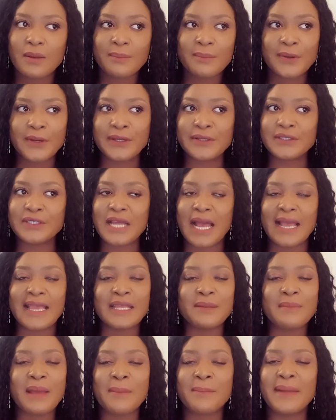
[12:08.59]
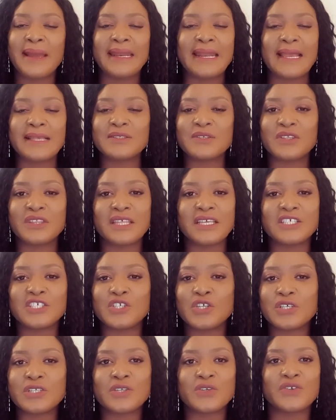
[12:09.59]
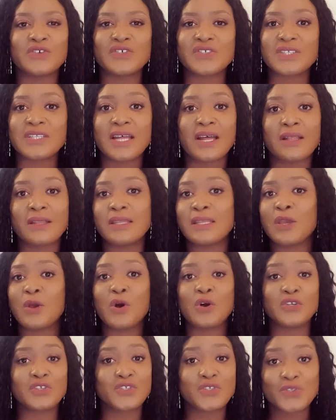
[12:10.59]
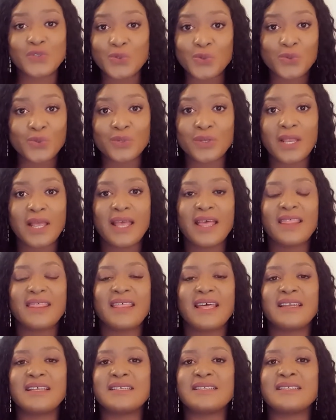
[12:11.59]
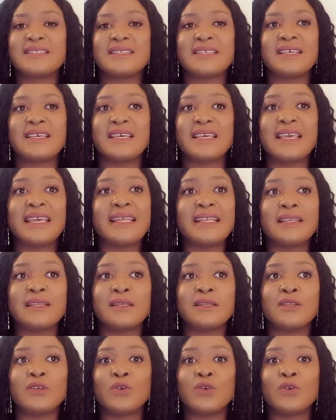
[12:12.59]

But in my mind, I used to think she doesn't understand the hustle that is in,